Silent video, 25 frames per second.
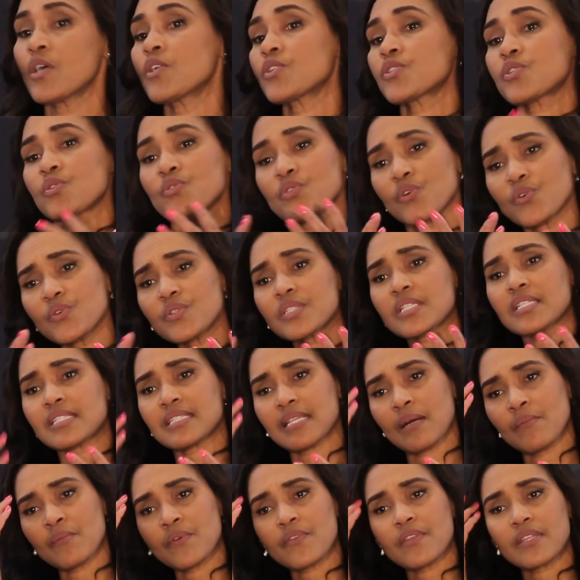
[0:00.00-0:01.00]
So those are
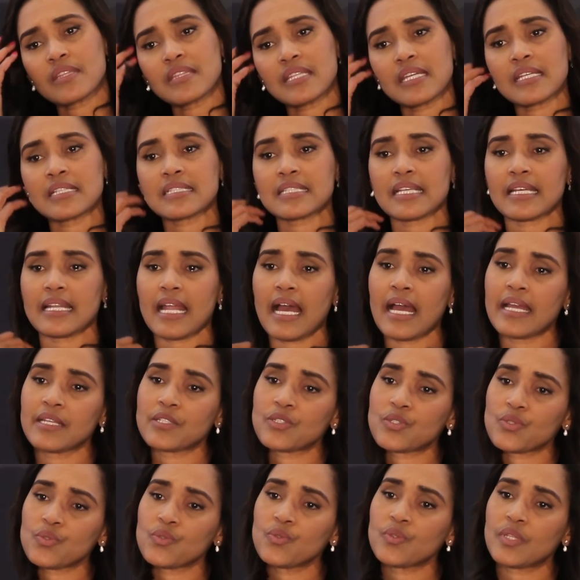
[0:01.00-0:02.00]
some of the things that I
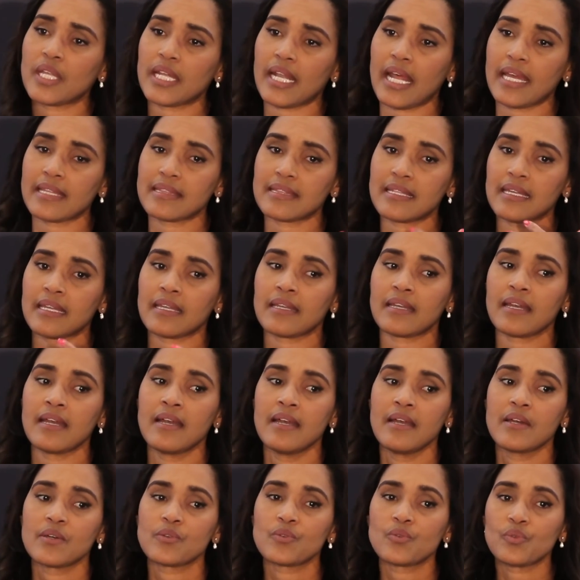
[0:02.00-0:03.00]
do that I think
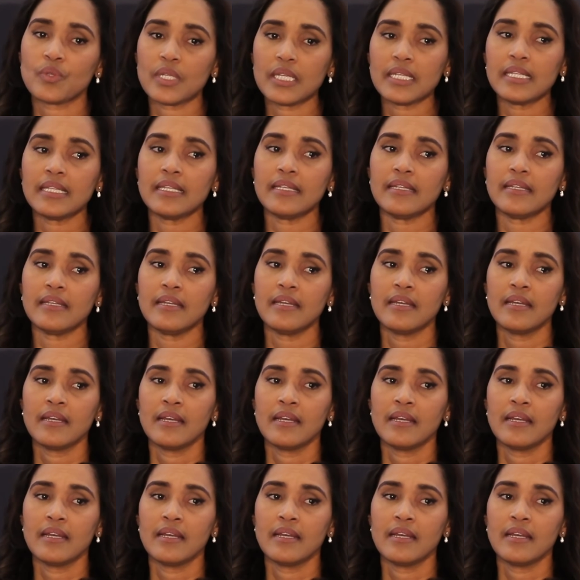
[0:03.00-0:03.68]
really